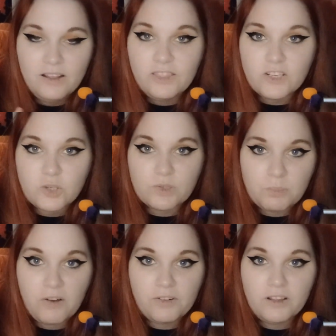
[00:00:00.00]
That she was
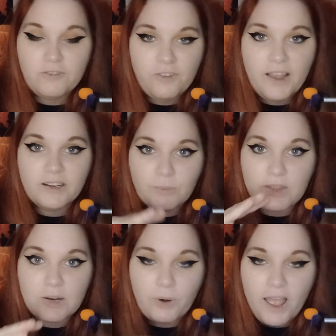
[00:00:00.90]
perfectly fine, and
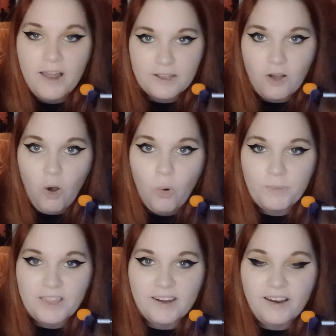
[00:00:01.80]
when they were heading home
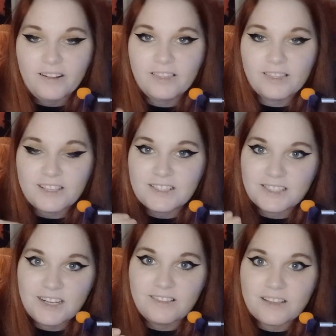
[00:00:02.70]
in the night, that they
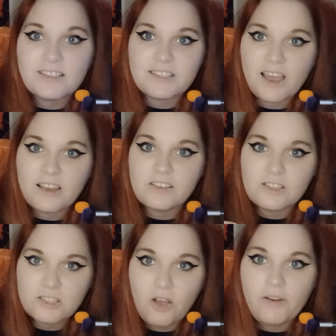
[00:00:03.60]
seen this guy
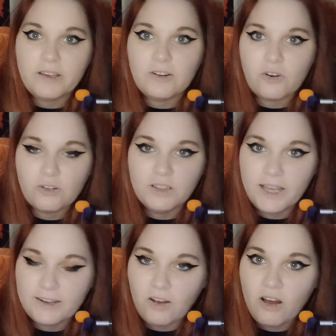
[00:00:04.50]
sawing her
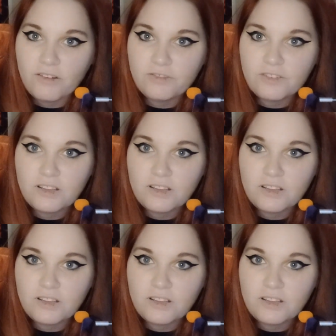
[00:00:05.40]
leg off.